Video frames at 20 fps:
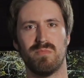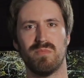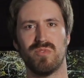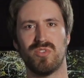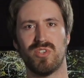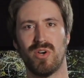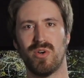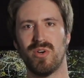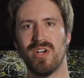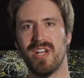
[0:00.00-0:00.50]

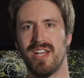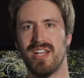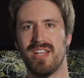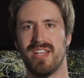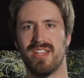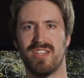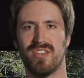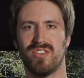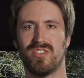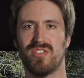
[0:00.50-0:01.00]
So
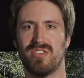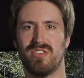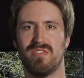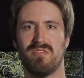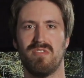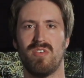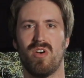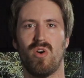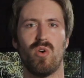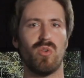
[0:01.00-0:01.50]
this
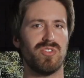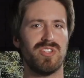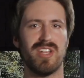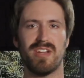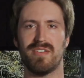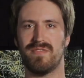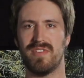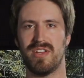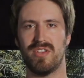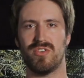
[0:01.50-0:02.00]
whole set
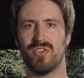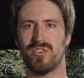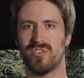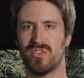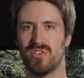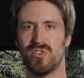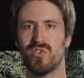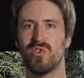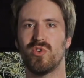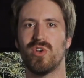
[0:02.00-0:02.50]
of features
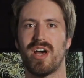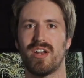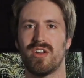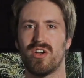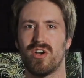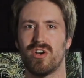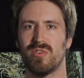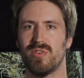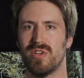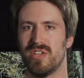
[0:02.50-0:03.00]
in
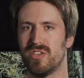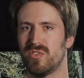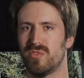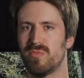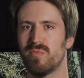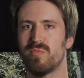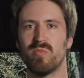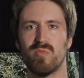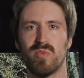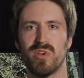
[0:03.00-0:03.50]
2.0 is
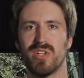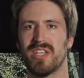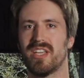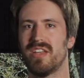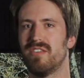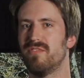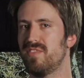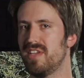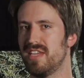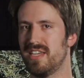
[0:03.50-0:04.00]
really
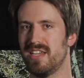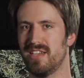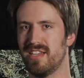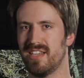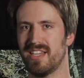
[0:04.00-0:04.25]
convenient.